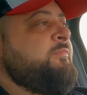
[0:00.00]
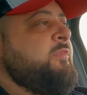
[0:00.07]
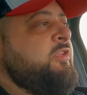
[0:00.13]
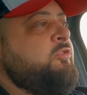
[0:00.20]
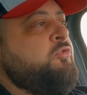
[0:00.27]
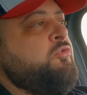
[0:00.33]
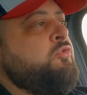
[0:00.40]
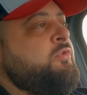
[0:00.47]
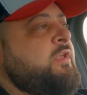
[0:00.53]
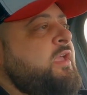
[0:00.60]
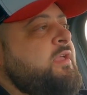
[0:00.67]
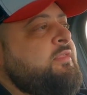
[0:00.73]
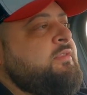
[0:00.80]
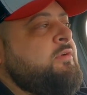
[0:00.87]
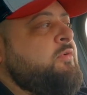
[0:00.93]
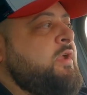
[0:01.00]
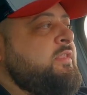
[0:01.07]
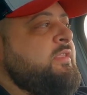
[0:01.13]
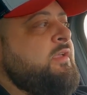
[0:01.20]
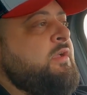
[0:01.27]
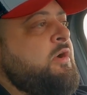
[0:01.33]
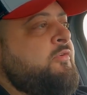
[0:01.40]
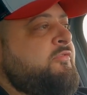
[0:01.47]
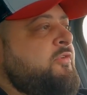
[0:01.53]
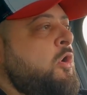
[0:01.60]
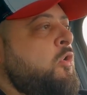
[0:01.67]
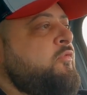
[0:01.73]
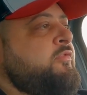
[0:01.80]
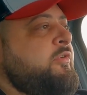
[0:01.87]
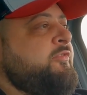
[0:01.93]
They do get a rating of
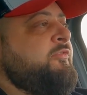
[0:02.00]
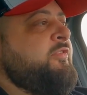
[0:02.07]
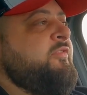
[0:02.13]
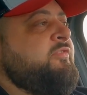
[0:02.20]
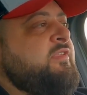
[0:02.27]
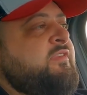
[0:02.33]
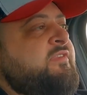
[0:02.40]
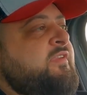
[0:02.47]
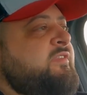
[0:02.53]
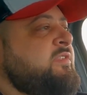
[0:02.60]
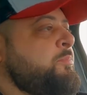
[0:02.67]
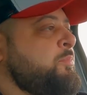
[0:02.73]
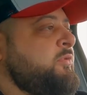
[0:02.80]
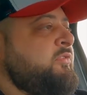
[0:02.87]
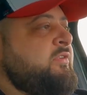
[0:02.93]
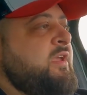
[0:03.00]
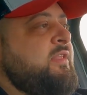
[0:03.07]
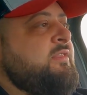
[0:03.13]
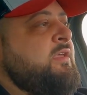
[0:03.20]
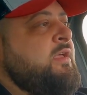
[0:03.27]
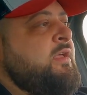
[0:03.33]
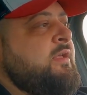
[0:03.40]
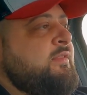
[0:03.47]
over 50-60%